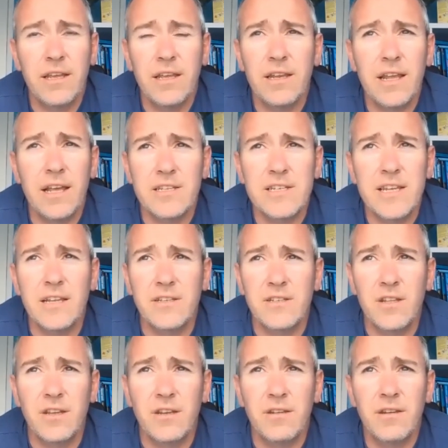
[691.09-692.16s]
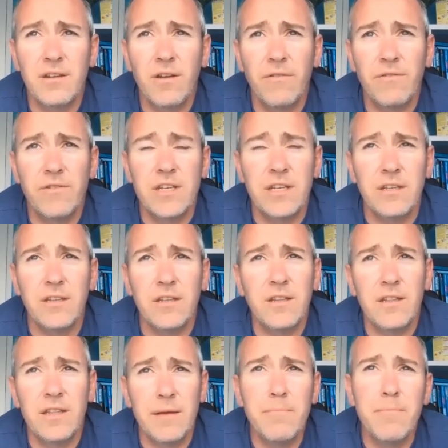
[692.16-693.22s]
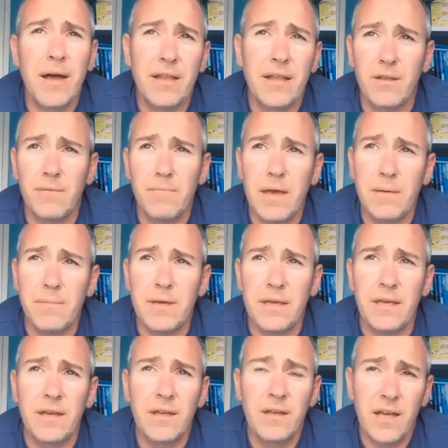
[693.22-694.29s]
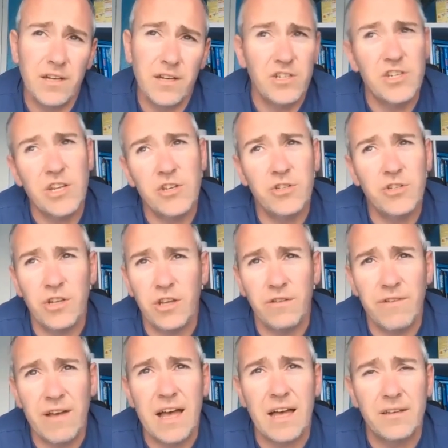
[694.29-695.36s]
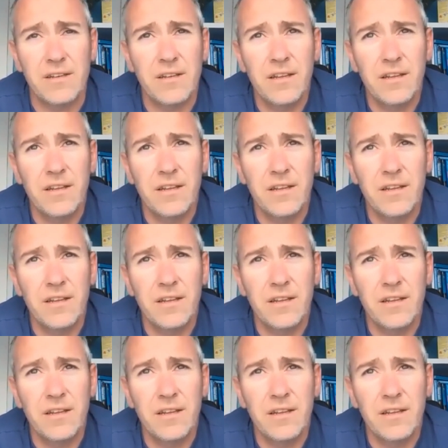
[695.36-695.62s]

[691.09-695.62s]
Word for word: in that sense than obviously the impact that maybe a decision that you've had